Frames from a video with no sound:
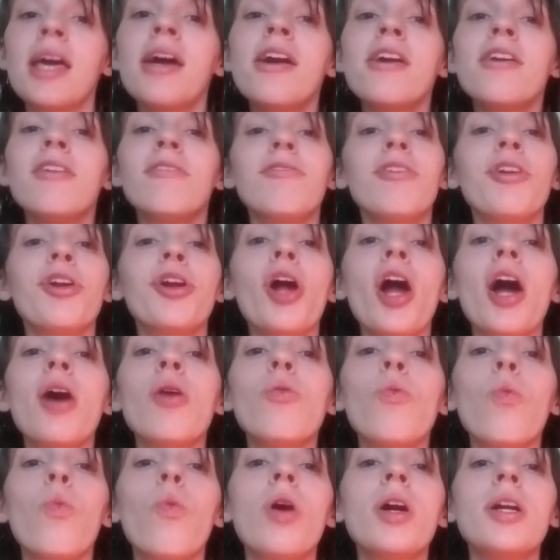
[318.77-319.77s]
figure
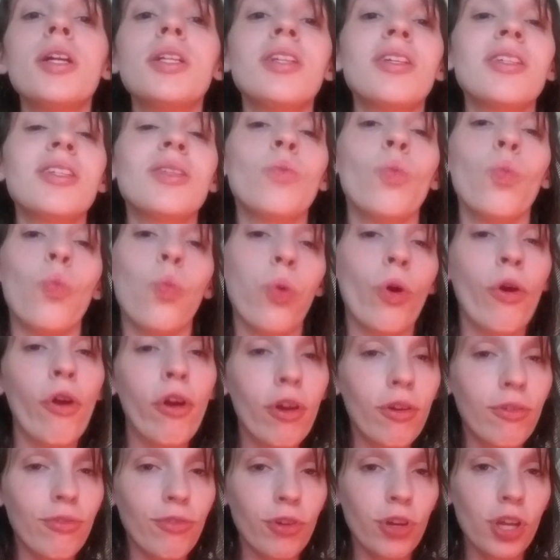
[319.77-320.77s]
out what doesn't
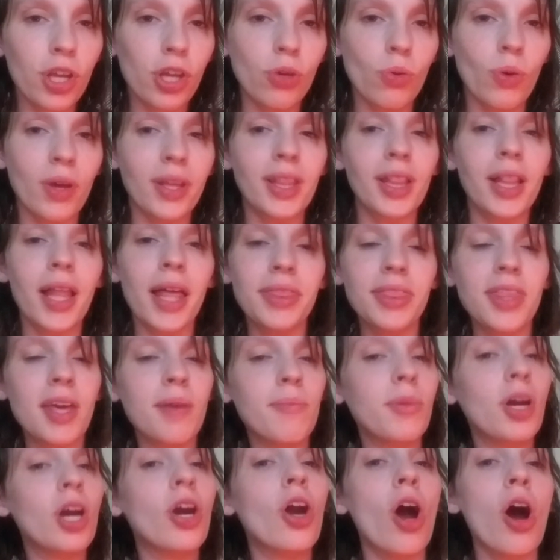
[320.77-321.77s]
work for you and let
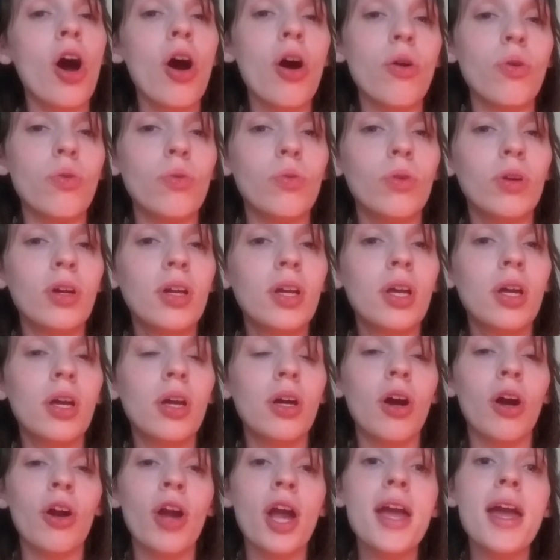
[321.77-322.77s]
them go.
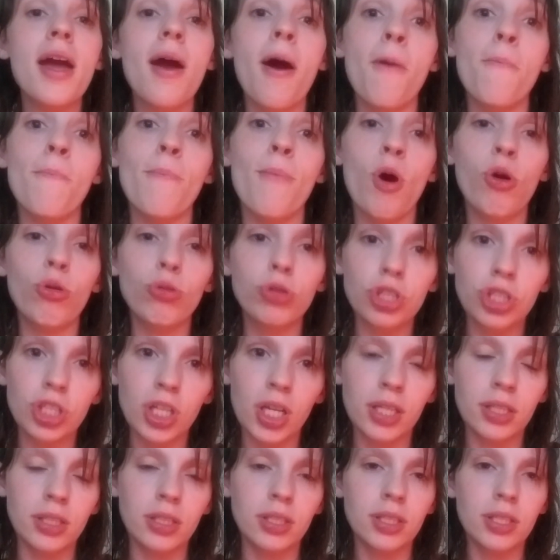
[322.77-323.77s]
All right?
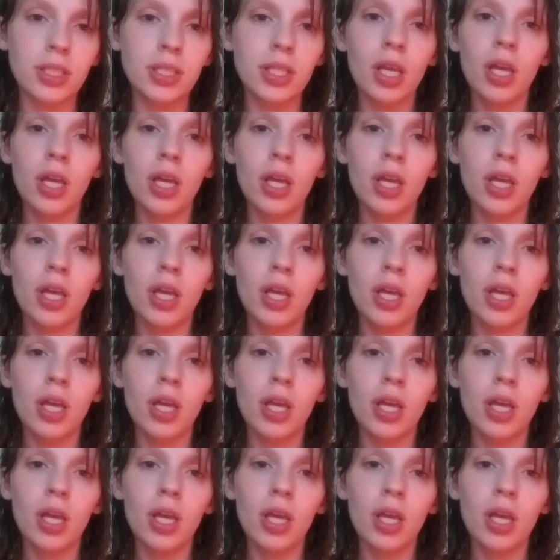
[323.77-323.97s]
Emotions.